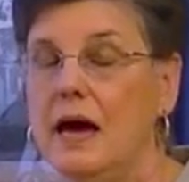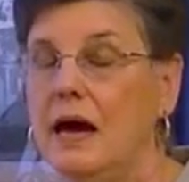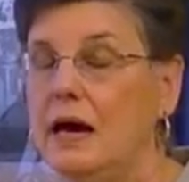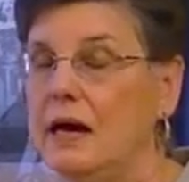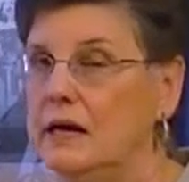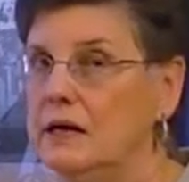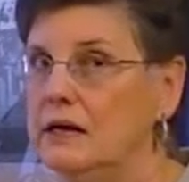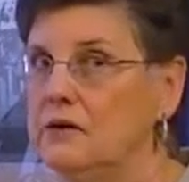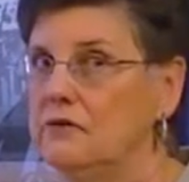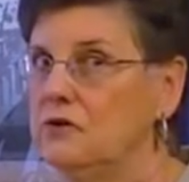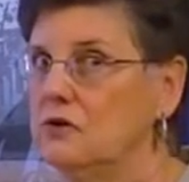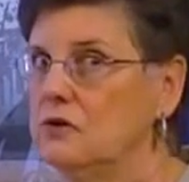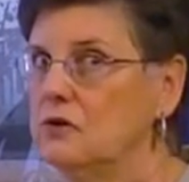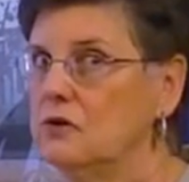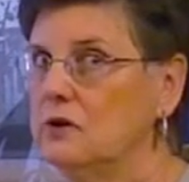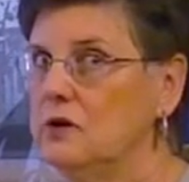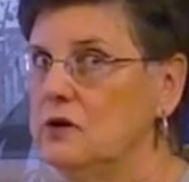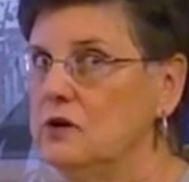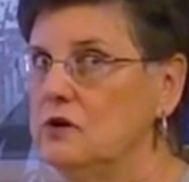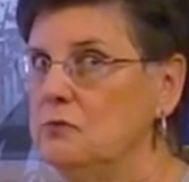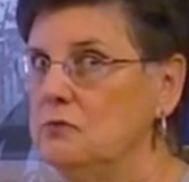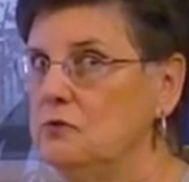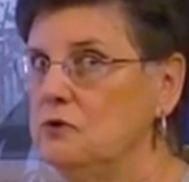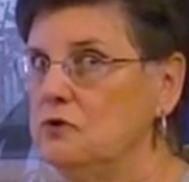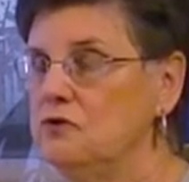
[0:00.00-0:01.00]
and if you're going
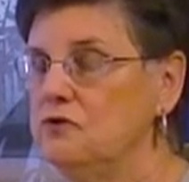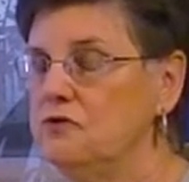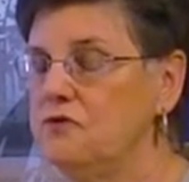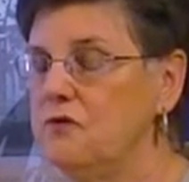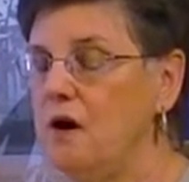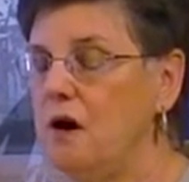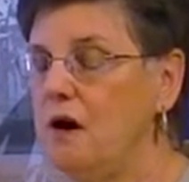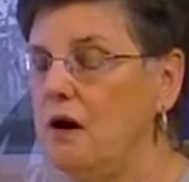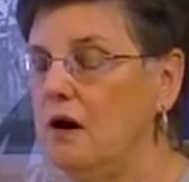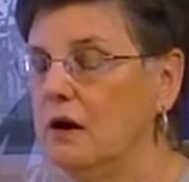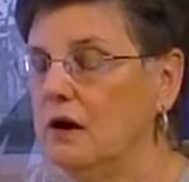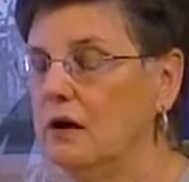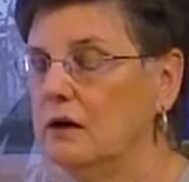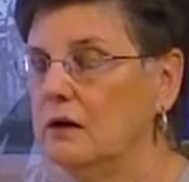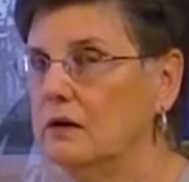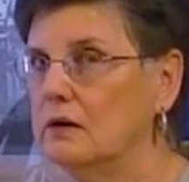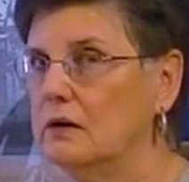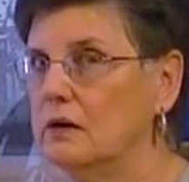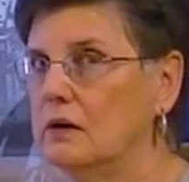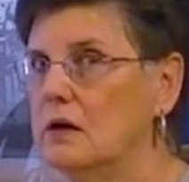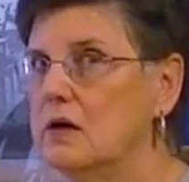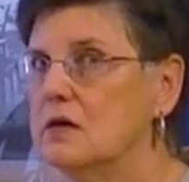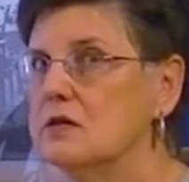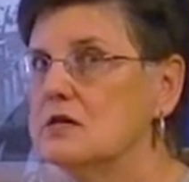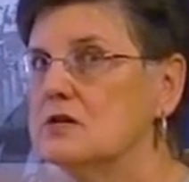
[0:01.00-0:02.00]
to move far,
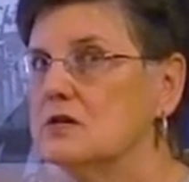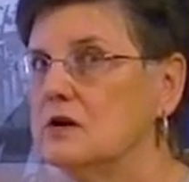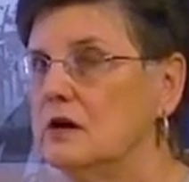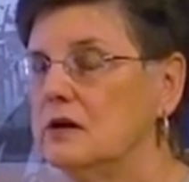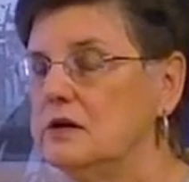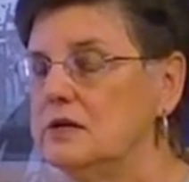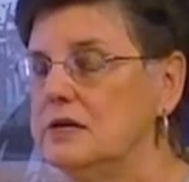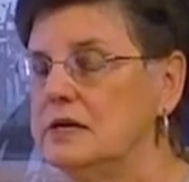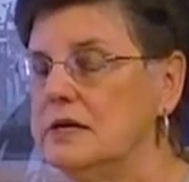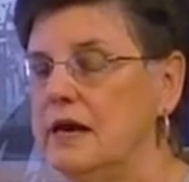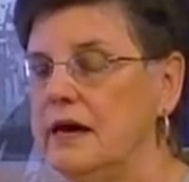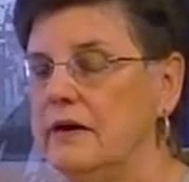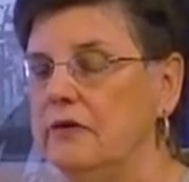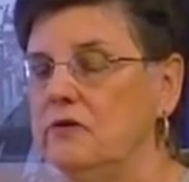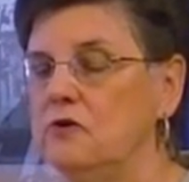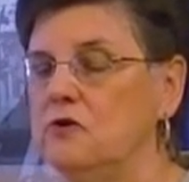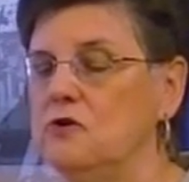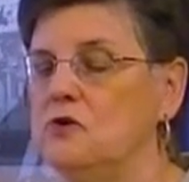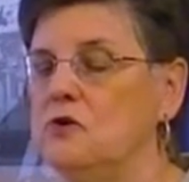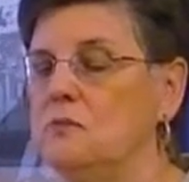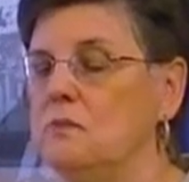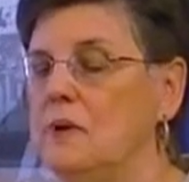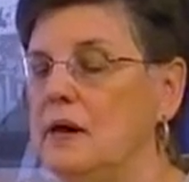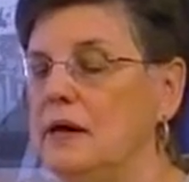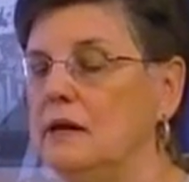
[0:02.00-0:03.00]
start to gather
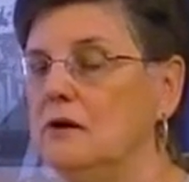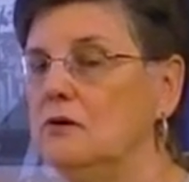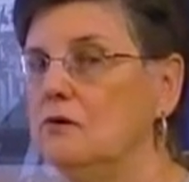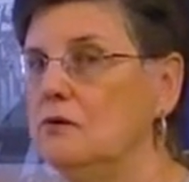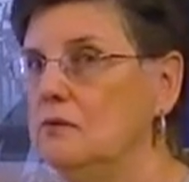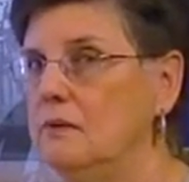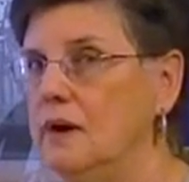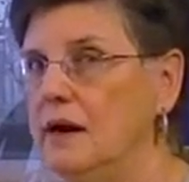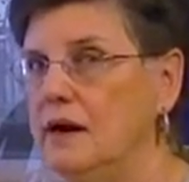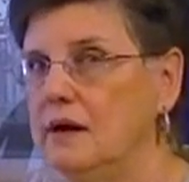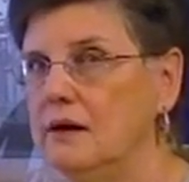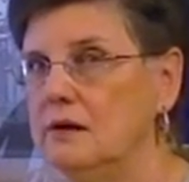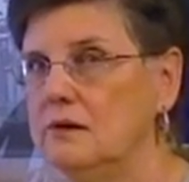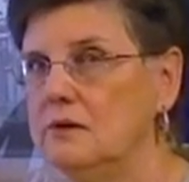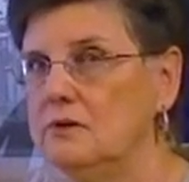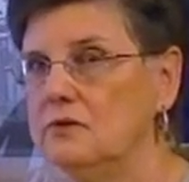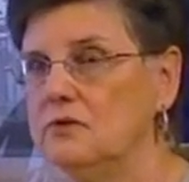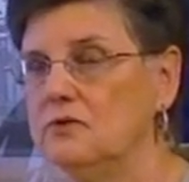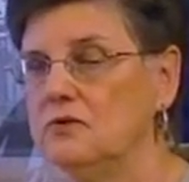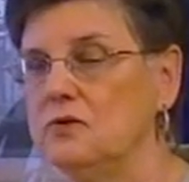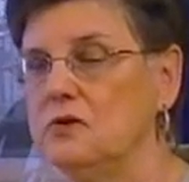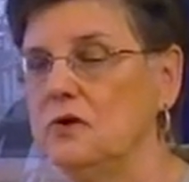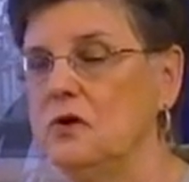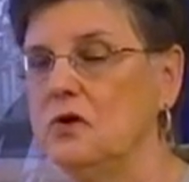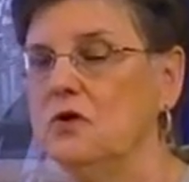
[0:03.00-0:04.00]
your medical
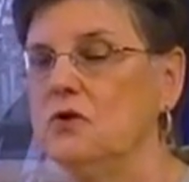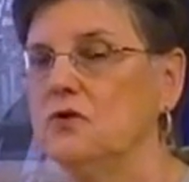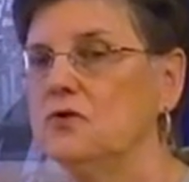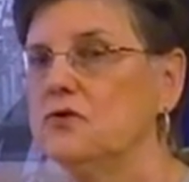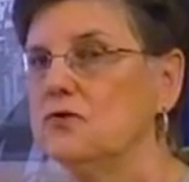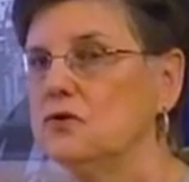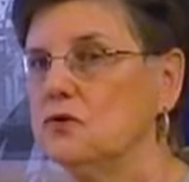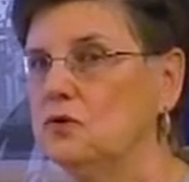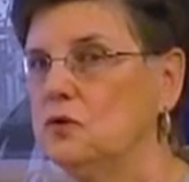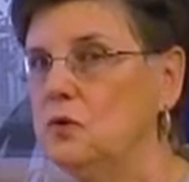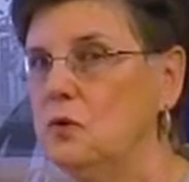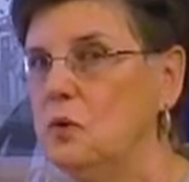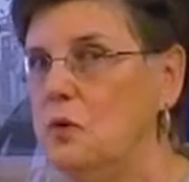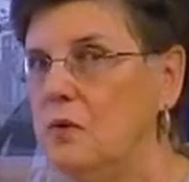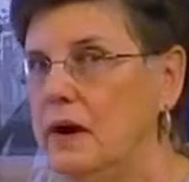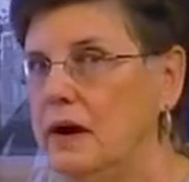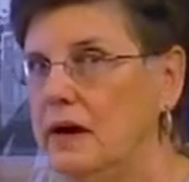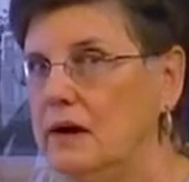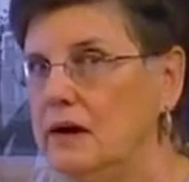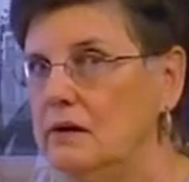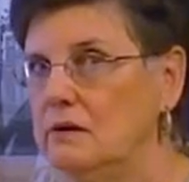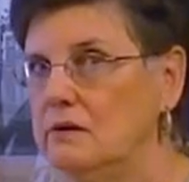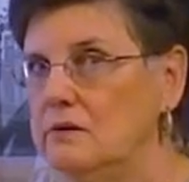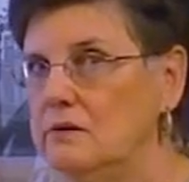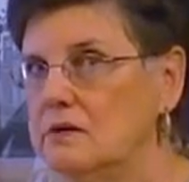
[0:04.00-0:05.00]
records, school
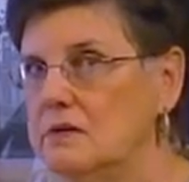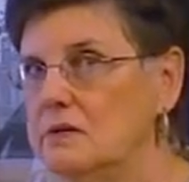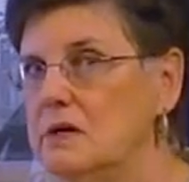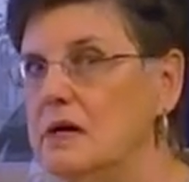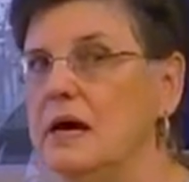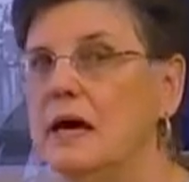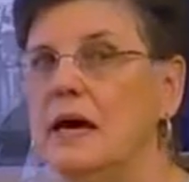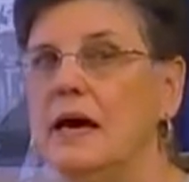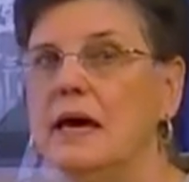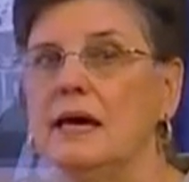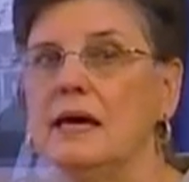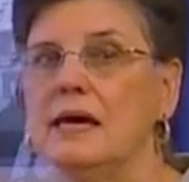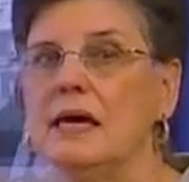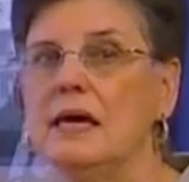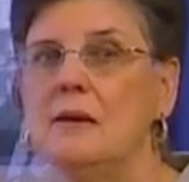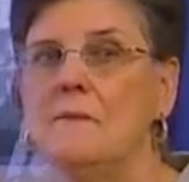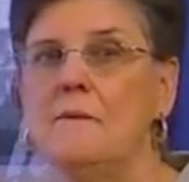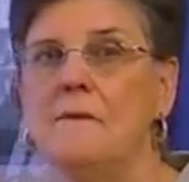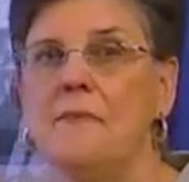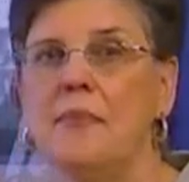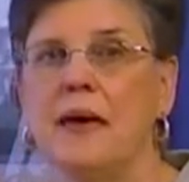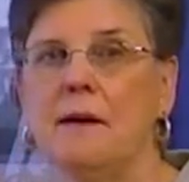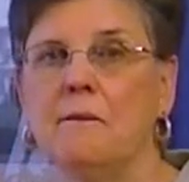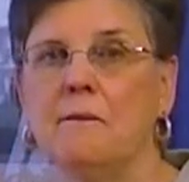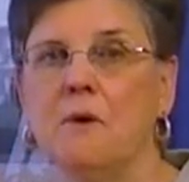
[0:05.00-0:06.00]
records, and
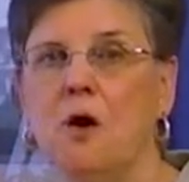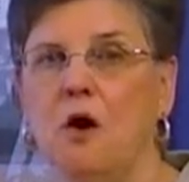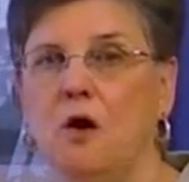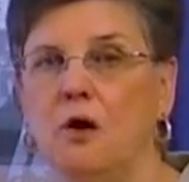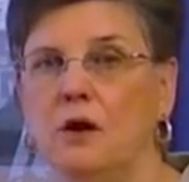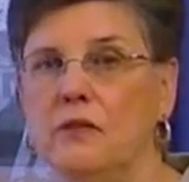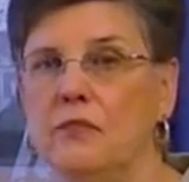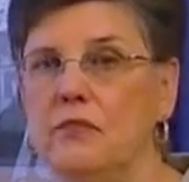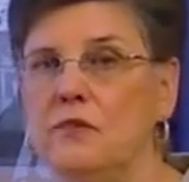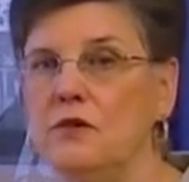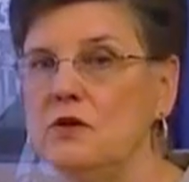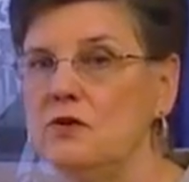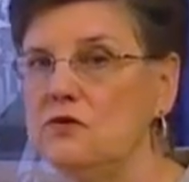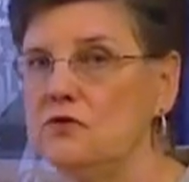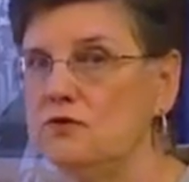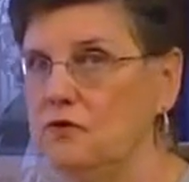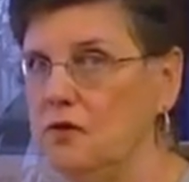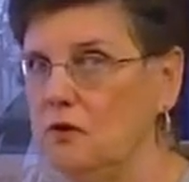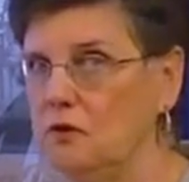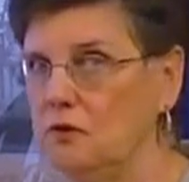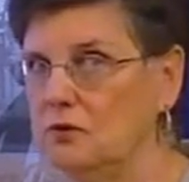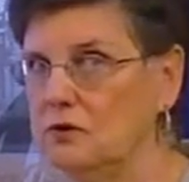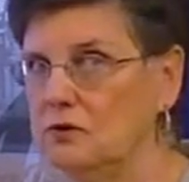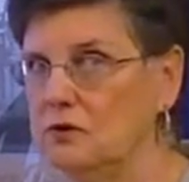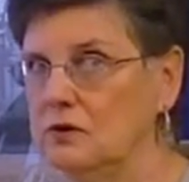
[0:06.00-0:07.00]
keep them all in this
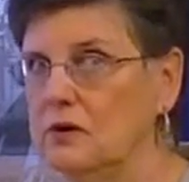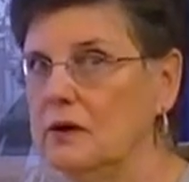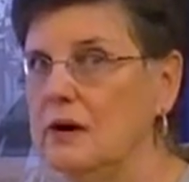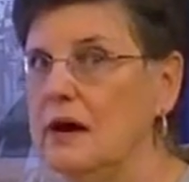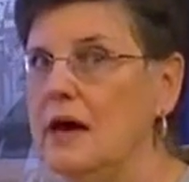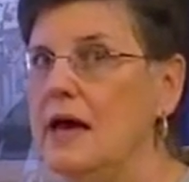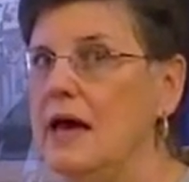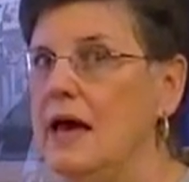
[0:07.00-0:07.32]
folder